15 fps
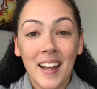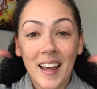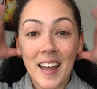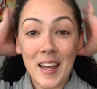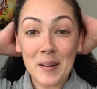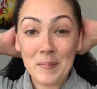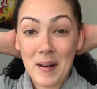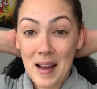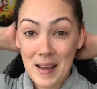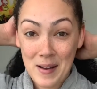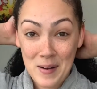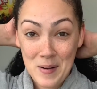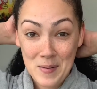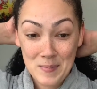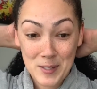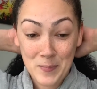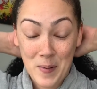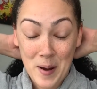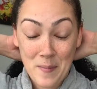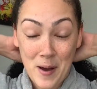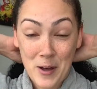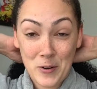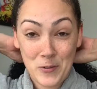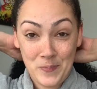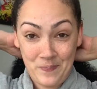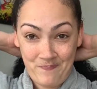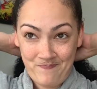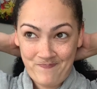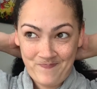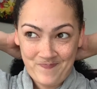in my spray bottle,
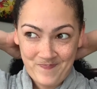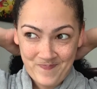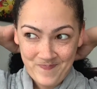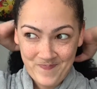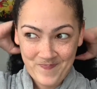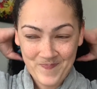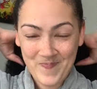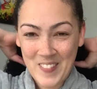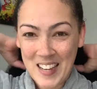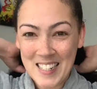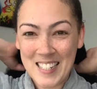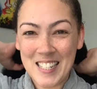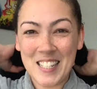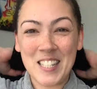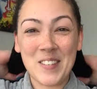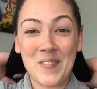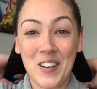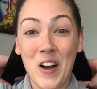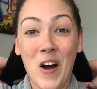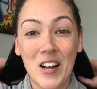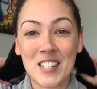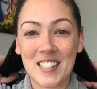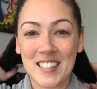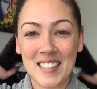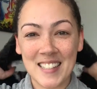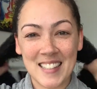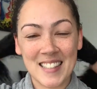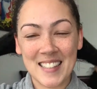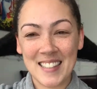just to be cautious.